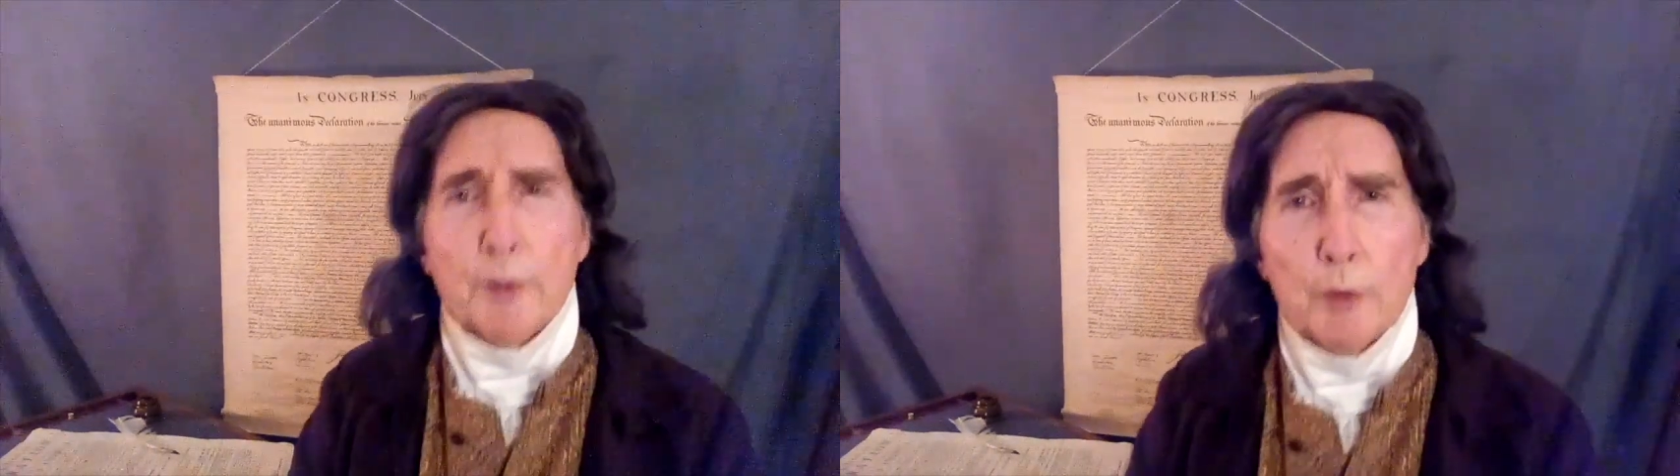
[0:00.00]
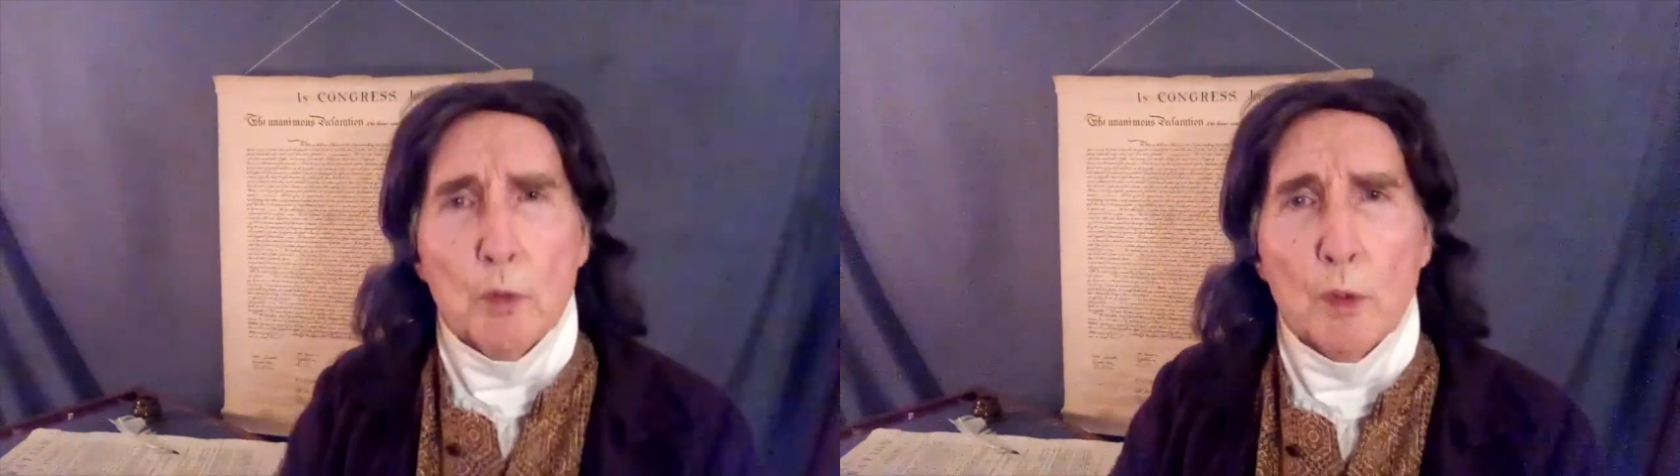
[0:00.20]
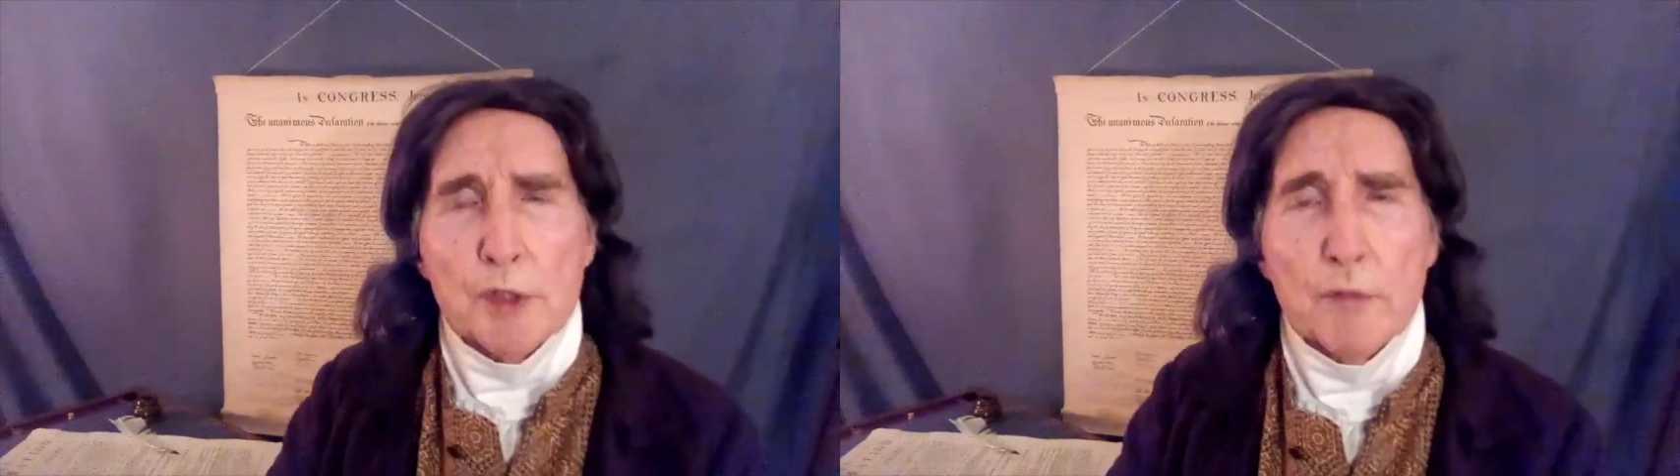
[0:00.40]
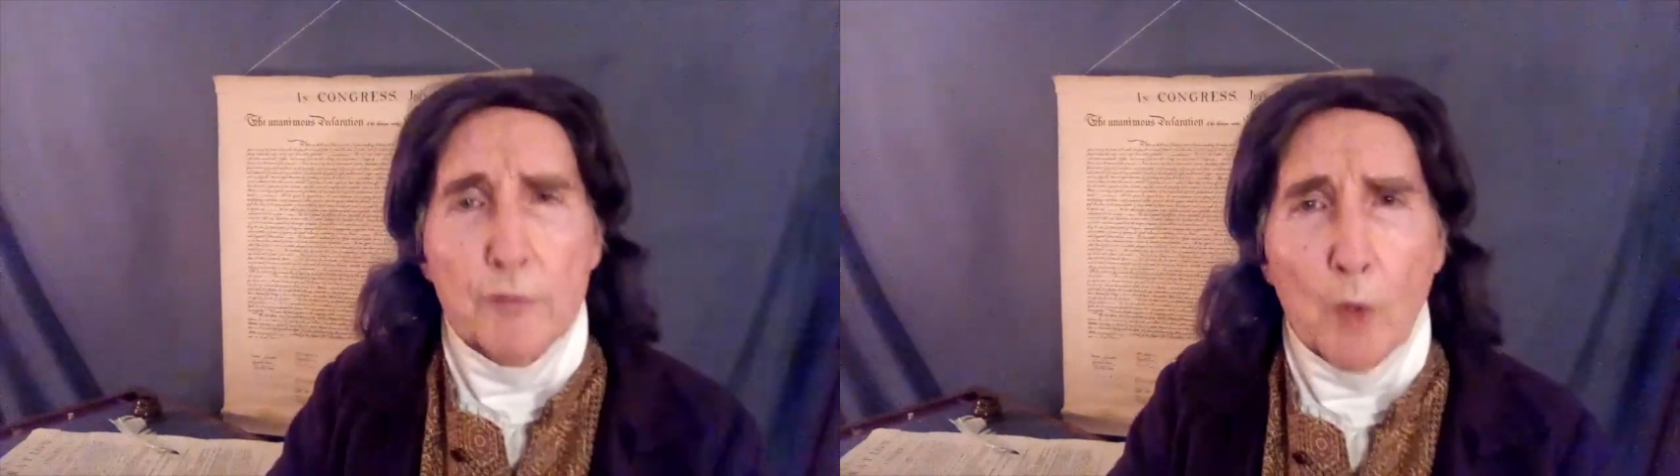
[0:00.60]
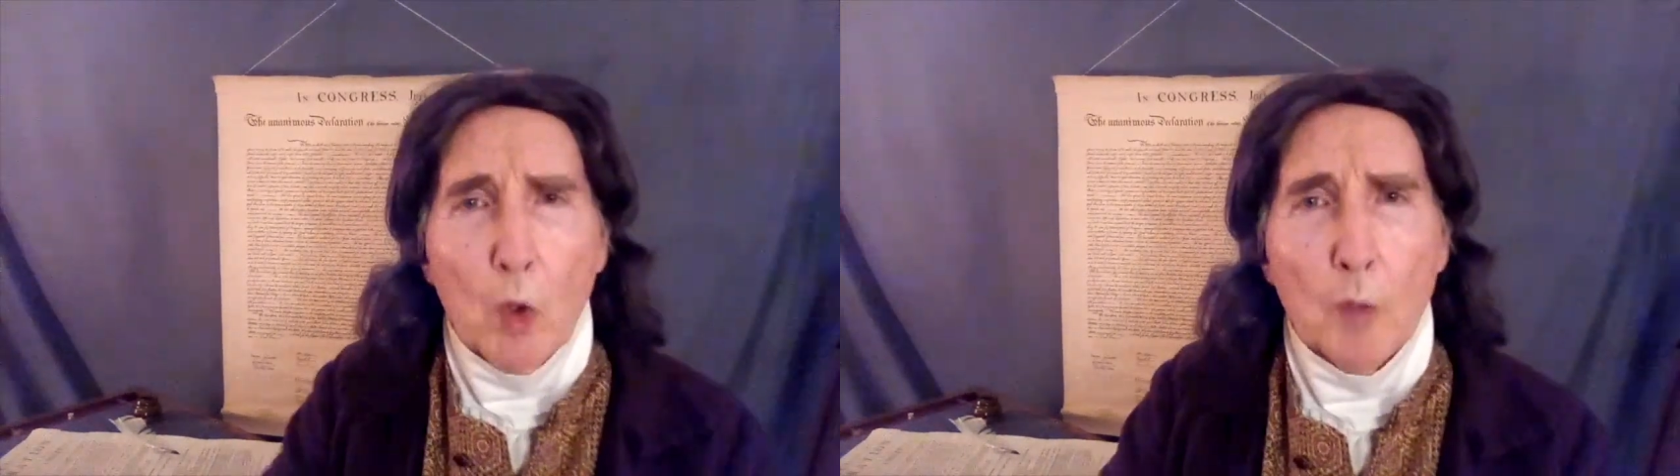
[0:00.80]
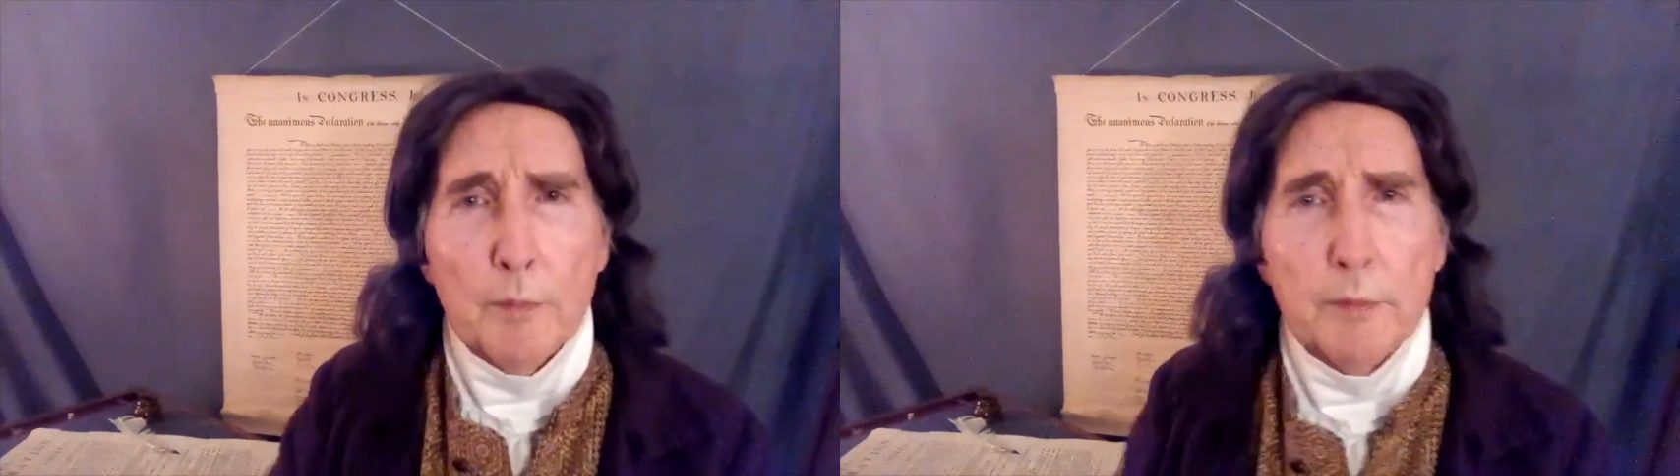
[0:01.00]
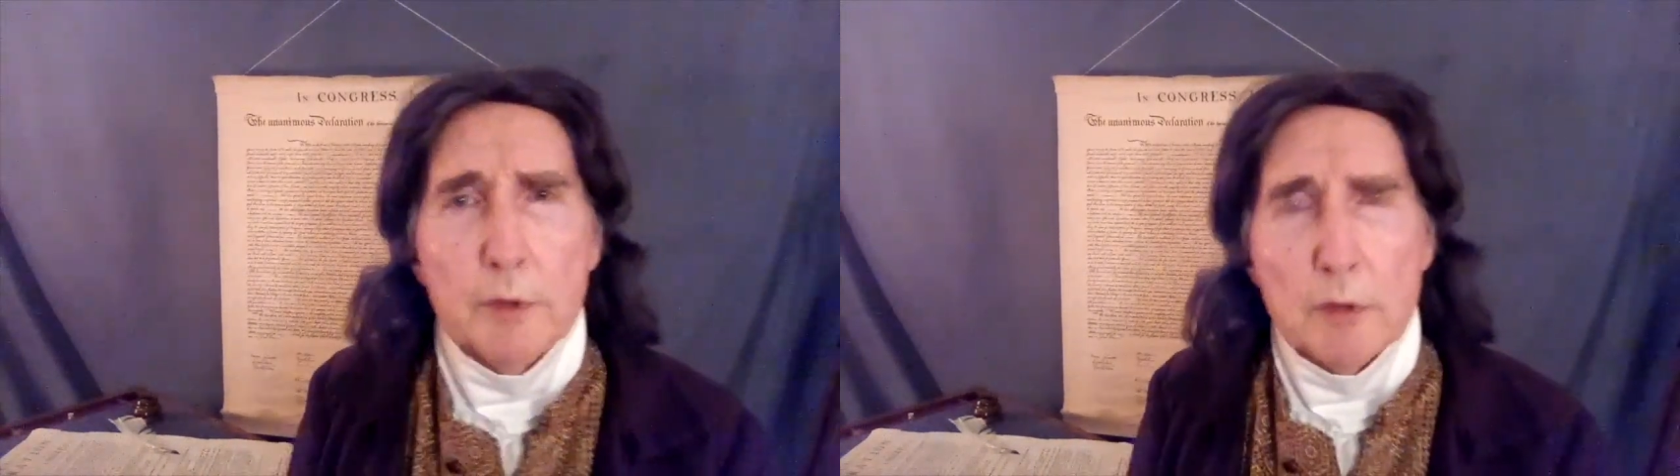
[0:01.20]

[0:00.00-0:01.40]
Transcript: to do was inform